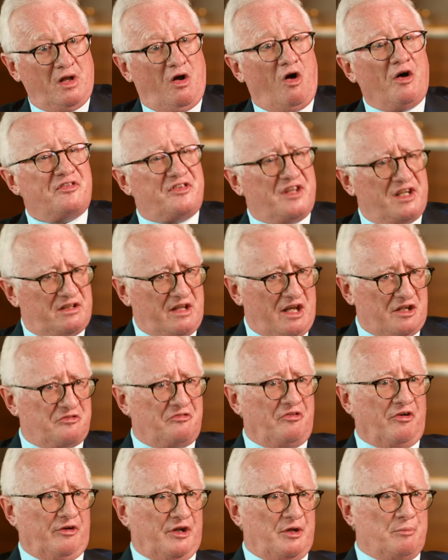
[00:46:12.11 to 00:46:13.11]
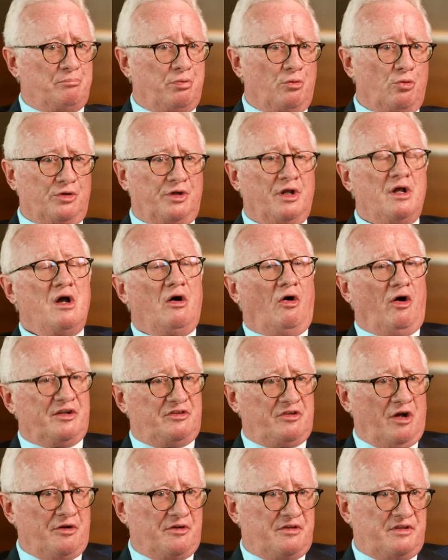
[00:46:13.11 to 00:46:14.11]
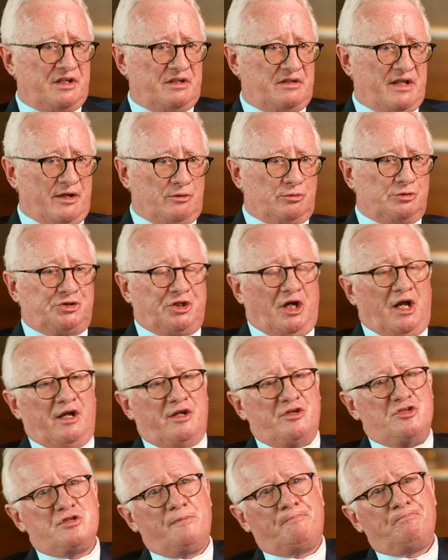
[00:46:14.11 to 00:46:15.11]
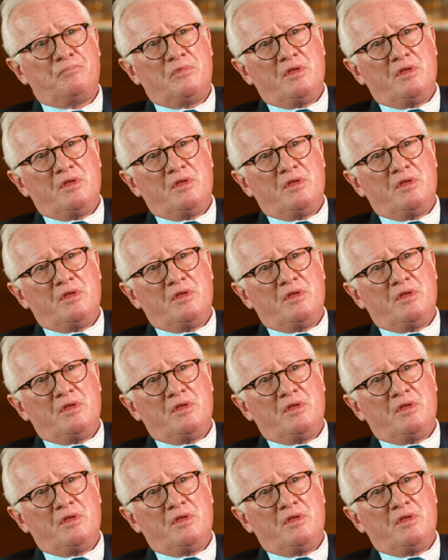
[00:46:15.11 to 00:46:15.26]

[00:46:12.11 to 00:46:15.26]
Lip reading: I think that's very important. I don't think that'll change.